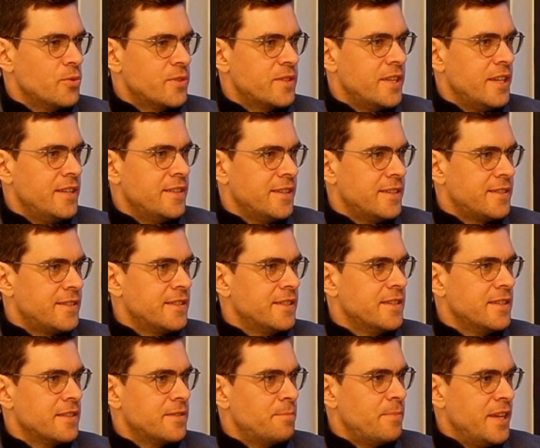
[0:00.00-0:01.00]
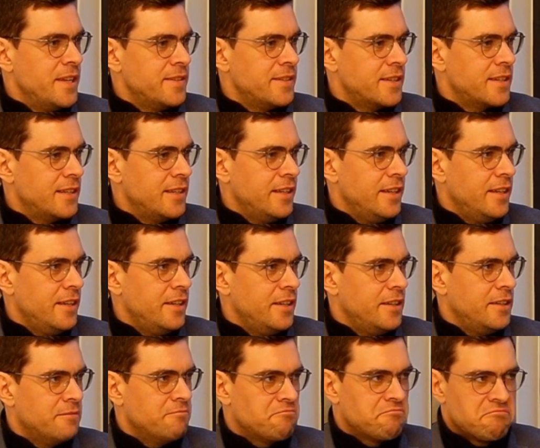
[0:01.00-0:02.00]
you say that this is
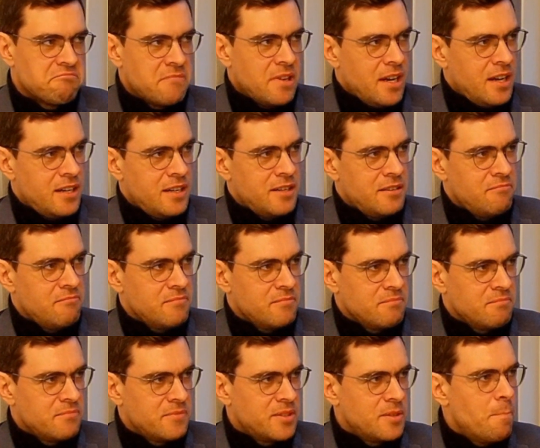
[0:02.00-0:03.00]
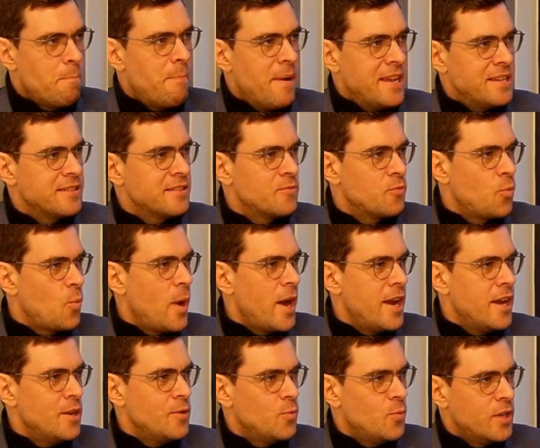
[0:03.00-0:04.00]
basically the best
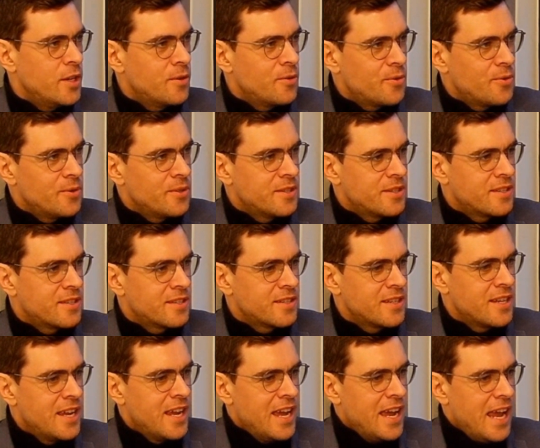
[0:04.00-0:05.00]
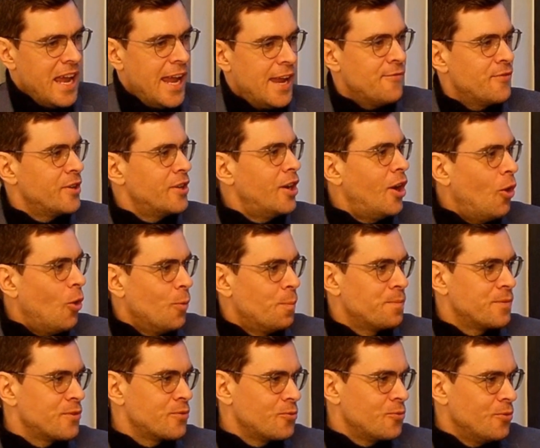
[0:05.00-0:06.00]
way we could ever
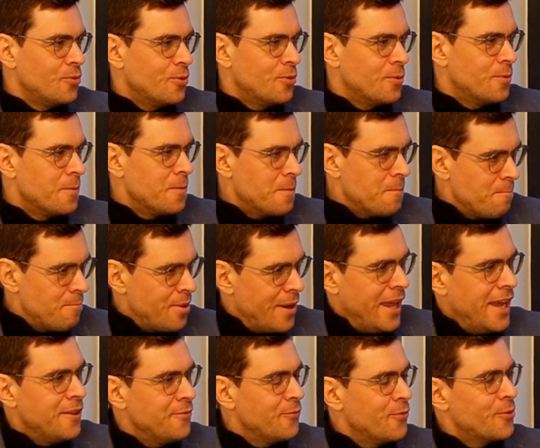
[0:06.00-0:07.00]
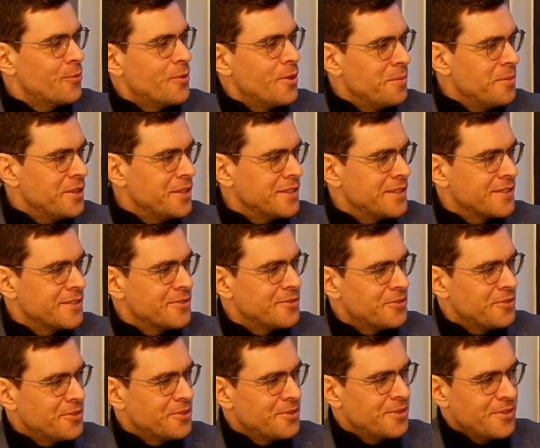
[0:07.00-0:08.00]
hope to plan for robots?
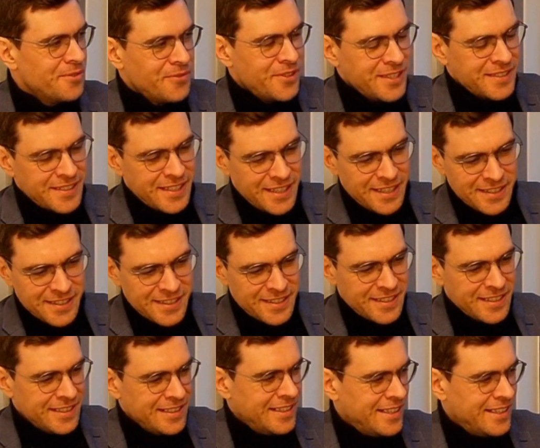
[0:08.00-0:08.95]
Or do you think there are still